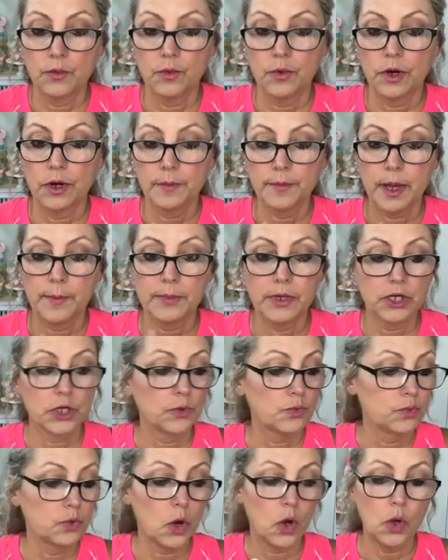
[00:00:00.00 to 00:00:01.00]
the worm I'm
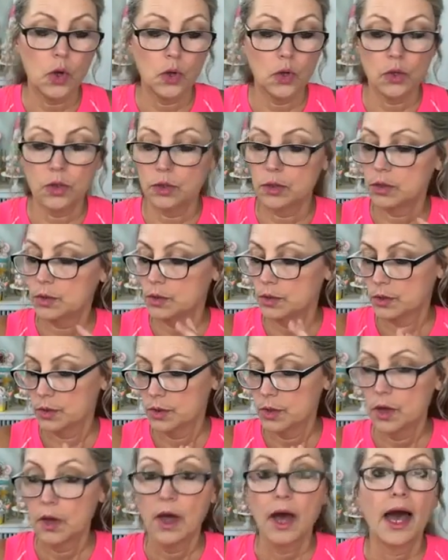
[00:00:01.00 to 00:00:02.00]
gonna roll,
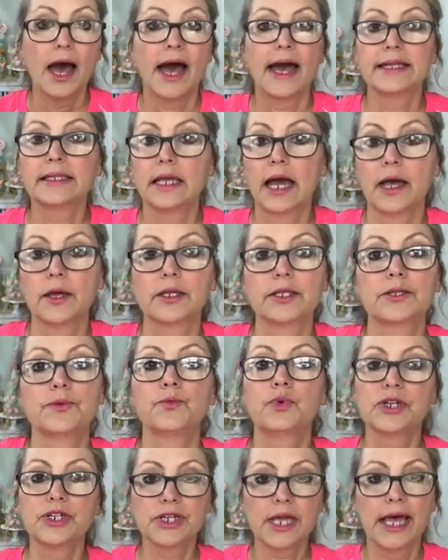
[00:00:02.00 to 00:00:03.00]
I
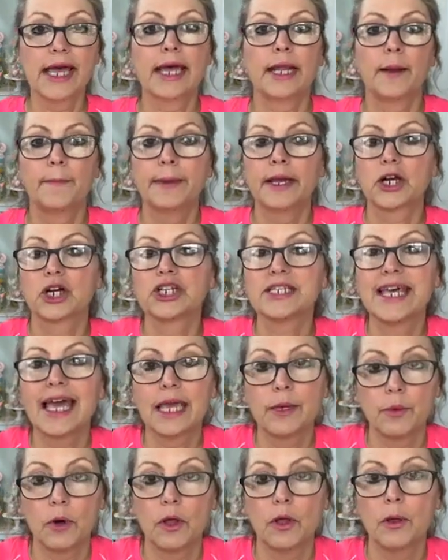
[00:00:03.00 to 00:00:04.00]
wish I had a bigger
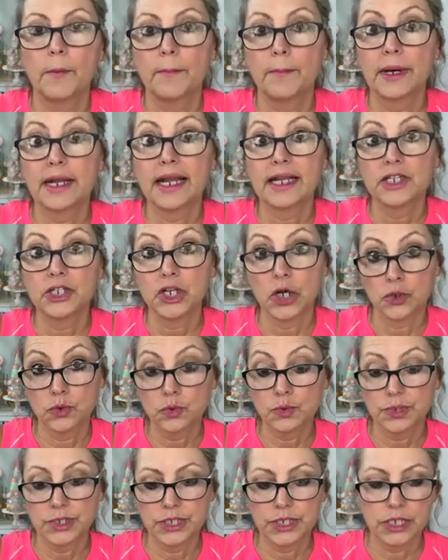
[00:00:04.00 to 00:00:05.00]
table, but I
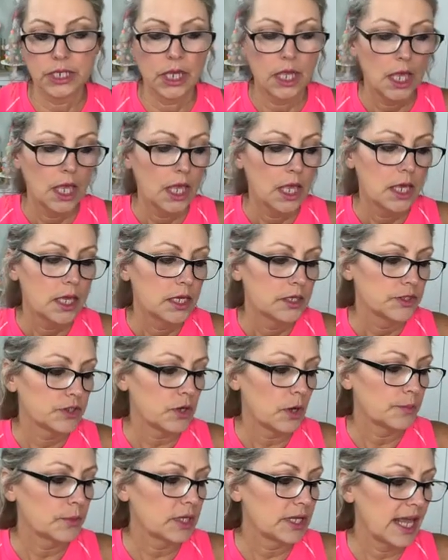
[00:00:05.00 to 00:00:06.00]
don't.
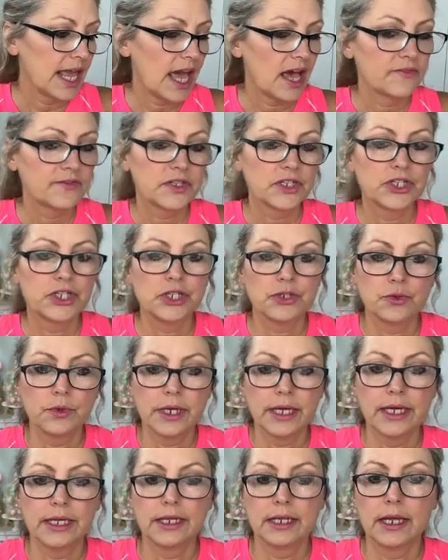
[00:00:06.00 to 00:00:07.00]
So I'm gonna have to
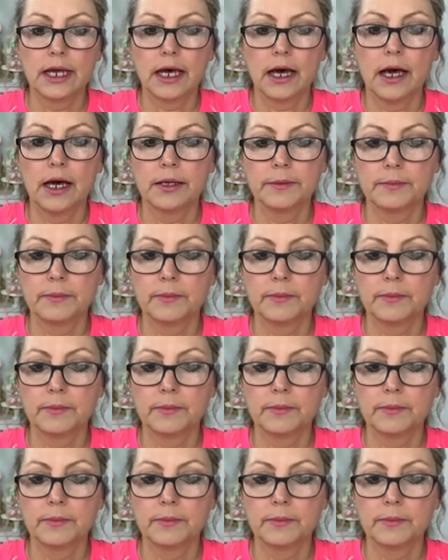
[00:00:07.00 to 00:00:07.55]
do it